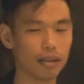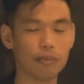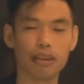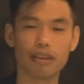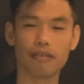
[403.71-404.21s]

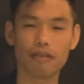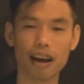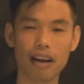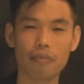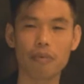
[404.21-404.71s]
If we need
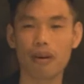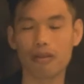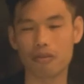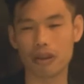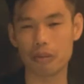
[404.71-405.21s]
five
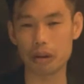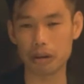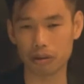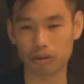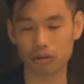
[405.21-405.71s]
point three
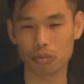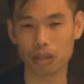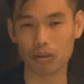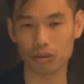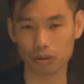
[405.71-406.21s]
meters to
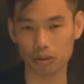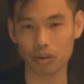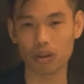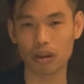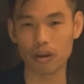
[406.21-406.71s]
produce a
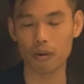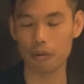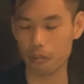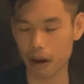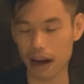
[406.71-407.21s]
suit, we
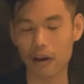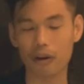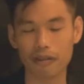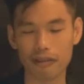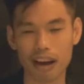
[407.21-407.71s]
will buy
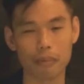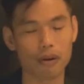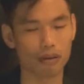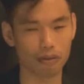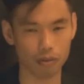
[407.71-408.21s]
only five
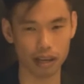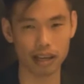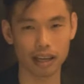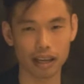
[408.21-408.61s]
point three.